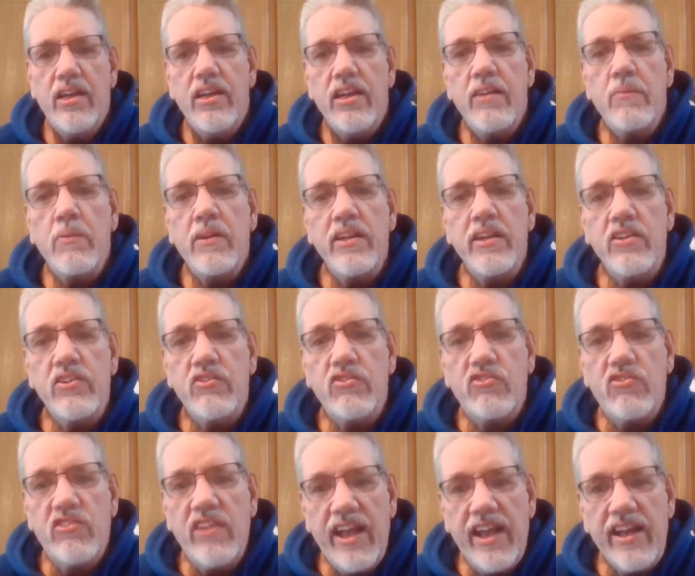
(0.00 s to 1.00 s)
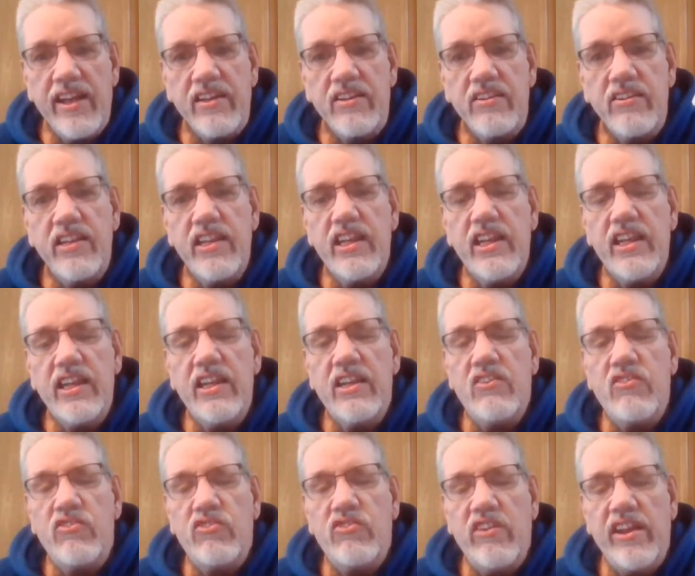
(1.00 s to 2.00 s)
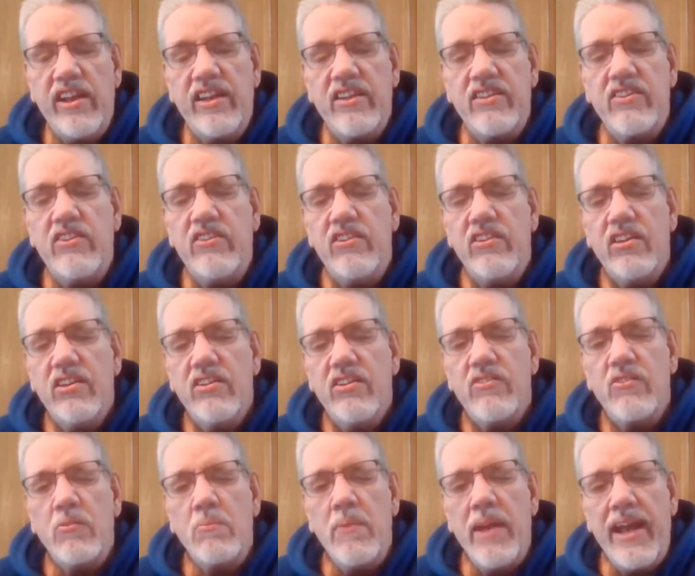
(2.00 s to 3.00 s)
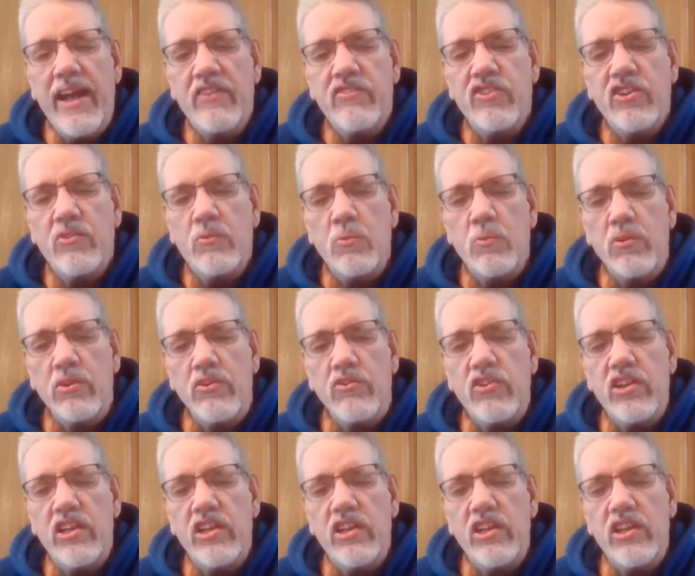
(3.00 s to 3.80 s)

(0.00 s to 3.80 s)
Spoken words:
But instead, he said the magic words.